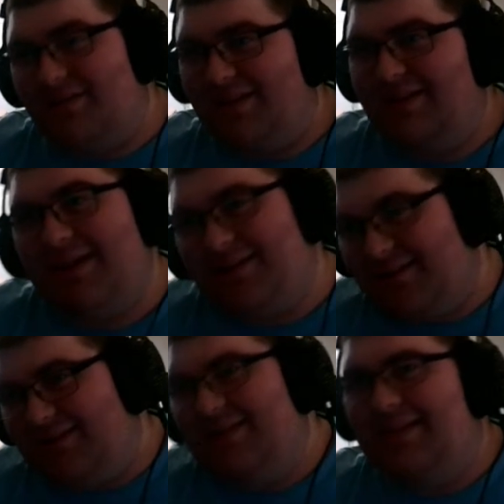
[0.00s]
Like
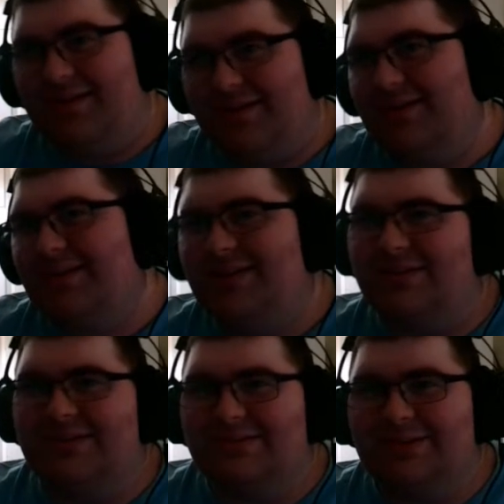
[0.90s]
technically they're,
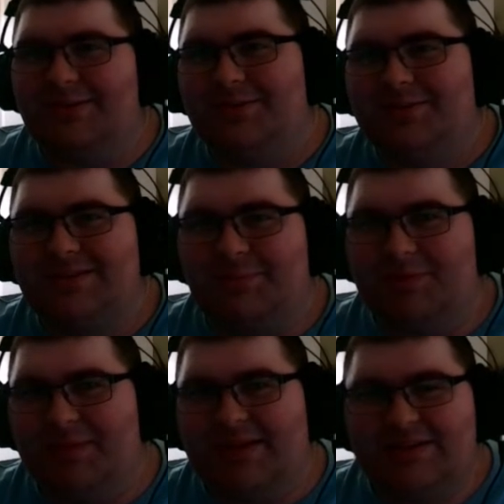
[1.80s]
some of the
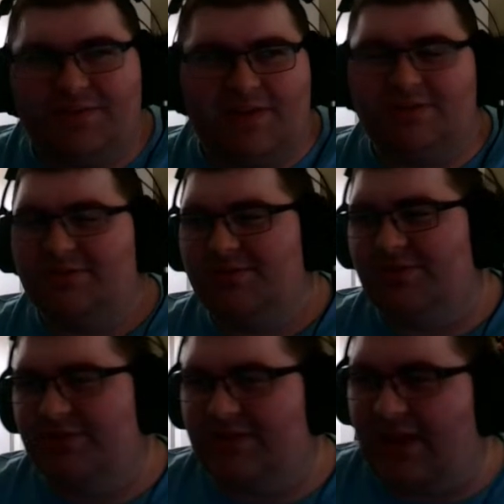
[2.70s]
best phasers you
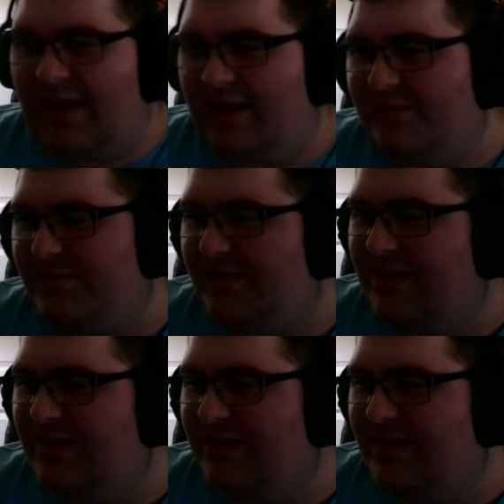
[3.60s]
could have.